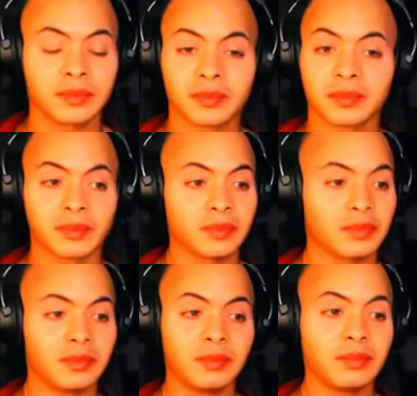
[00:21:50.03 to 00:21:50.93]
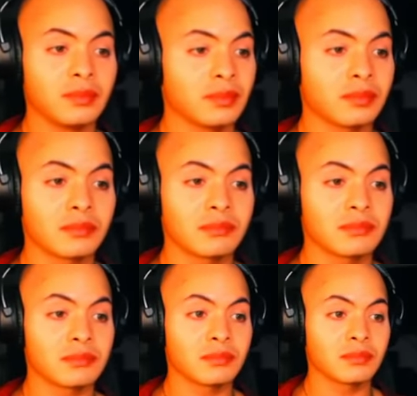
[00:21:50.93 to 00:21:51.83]

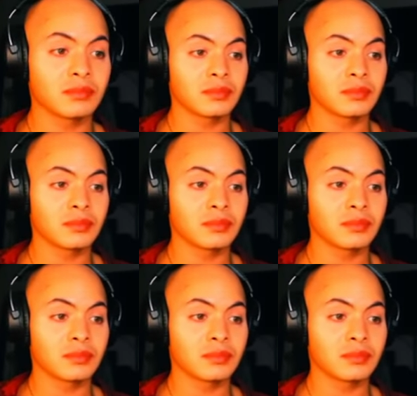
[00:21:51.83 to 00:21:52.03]
The person shown says nothing.